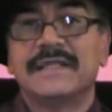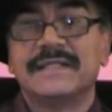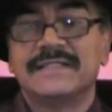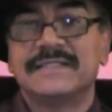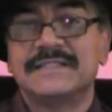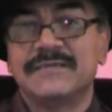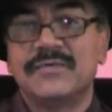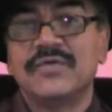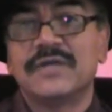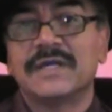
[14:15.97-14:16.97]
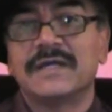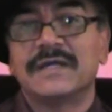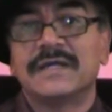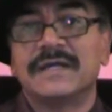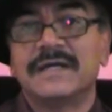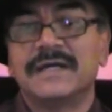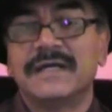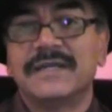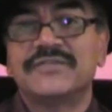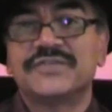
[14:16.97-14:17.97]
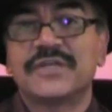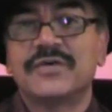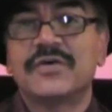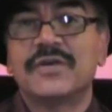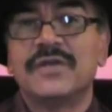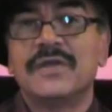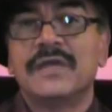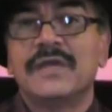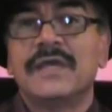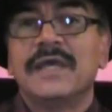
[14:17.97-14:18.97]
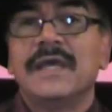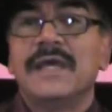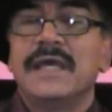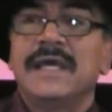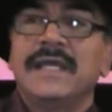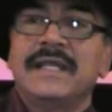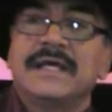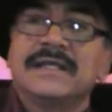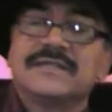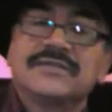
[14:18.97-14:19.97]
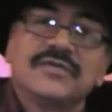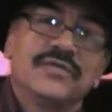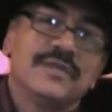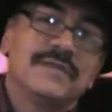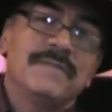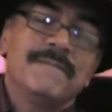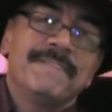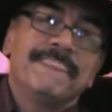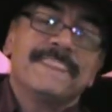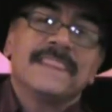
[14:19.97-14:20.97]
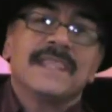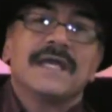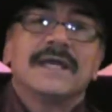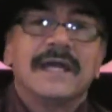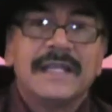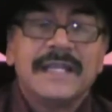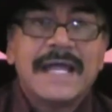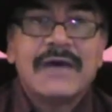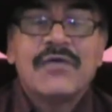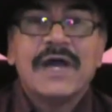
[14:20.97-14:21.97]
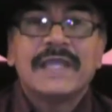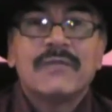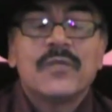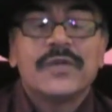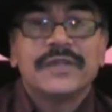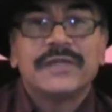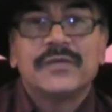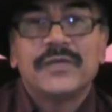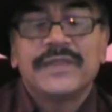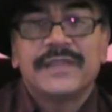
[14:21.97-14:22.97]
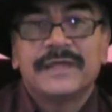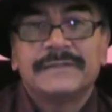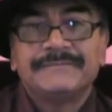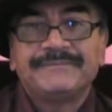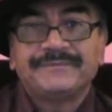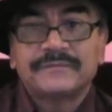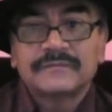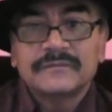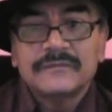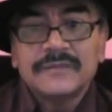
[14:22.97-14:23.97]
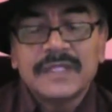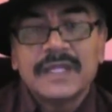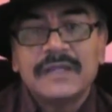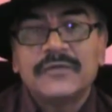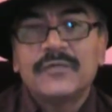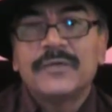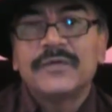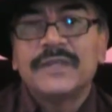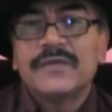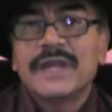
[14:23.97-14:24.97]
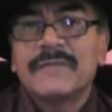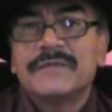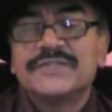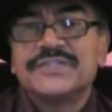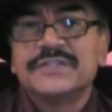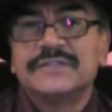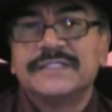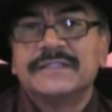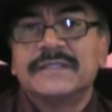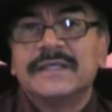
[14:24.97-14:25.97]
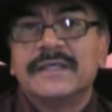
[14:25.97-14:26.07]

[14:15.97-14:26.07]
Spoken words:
This is the book, Ilustrador. And so now I am working with a group of newcomer children.